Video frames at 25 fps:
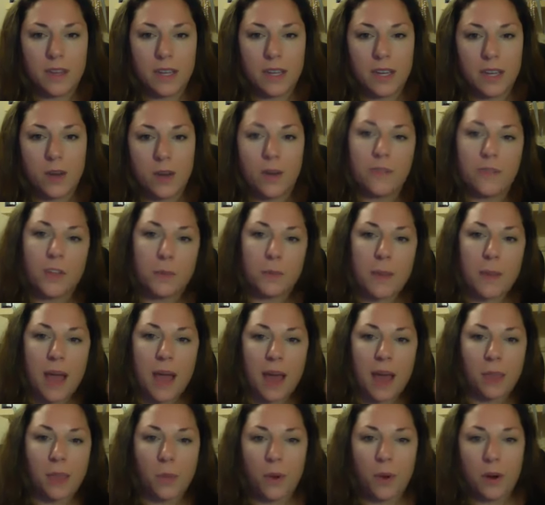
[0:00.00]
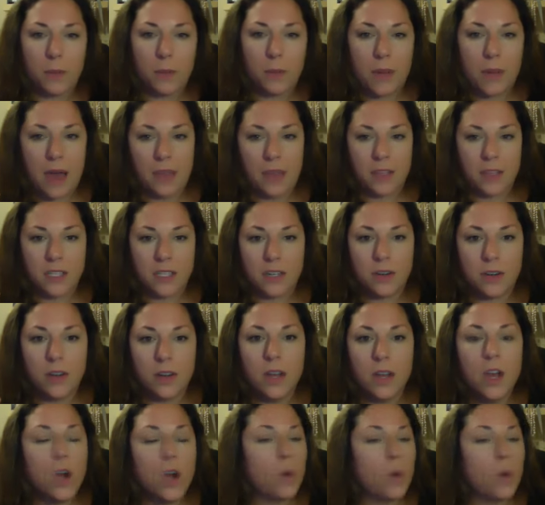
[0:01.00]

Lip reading: video, if they're path 1 or path 2.